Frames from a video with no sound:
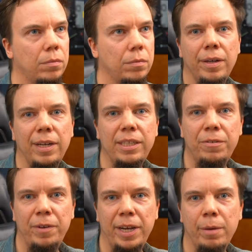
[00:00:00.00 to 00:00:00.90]
Let's
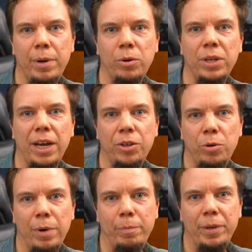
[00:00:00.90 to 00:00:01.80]
think about other
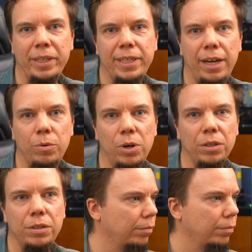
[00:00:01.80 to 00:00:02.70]
mappings I want.